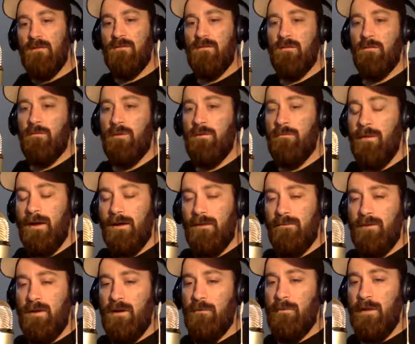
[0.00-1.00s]
to put
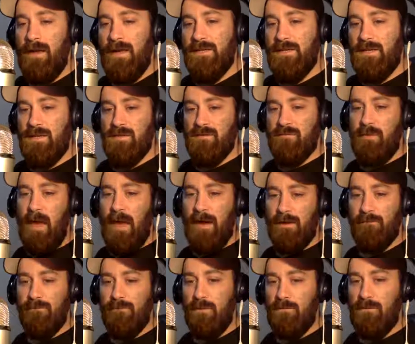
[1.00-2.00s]
Michael Venom Page on his
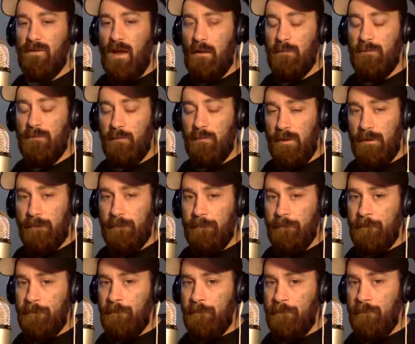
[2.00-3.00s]
back a few times. But
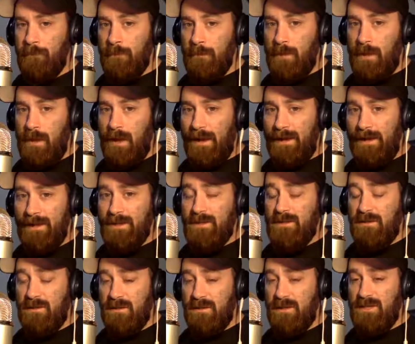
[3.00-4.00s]
any
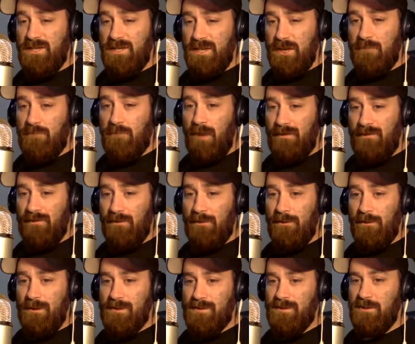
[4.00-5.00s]
legit
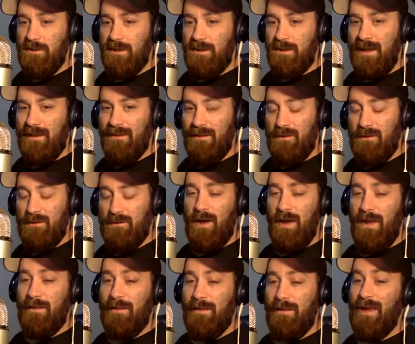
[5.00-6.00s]
wrestler is looking at this
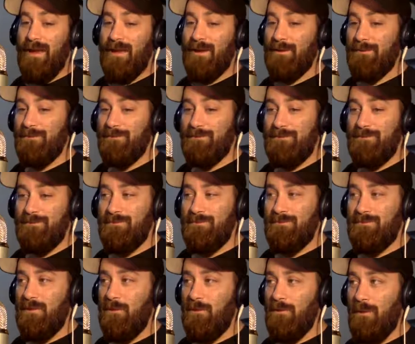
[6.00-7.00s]
fight like,
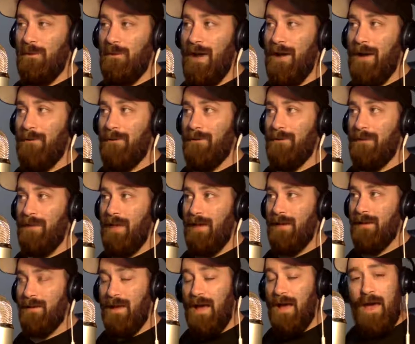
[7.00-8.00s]
wow.
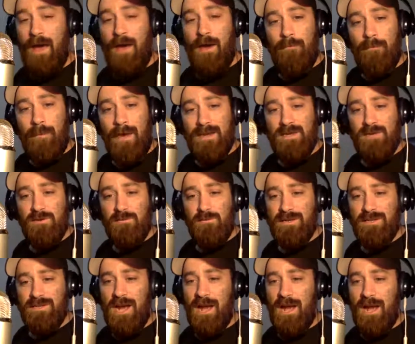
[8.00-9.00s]
Like, I
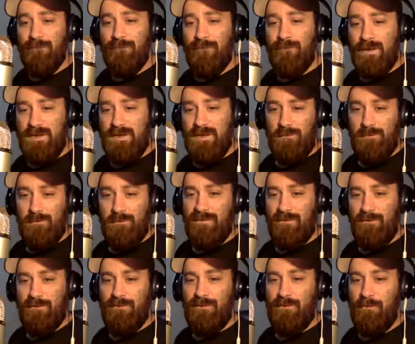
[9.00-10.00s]
imagine what John Fitch
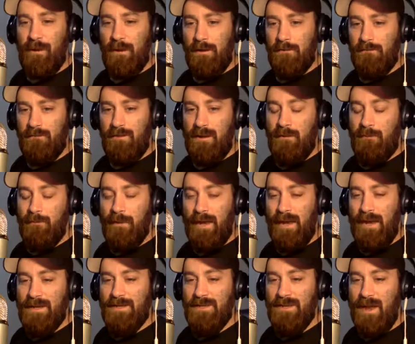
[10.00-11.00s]
would do to Michael Venom
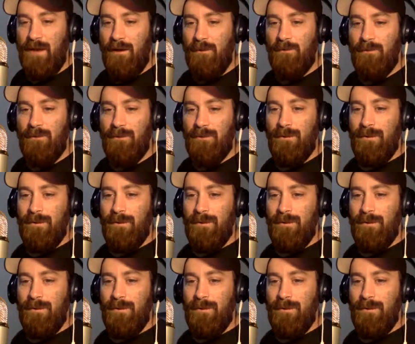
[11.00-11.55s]
Page now.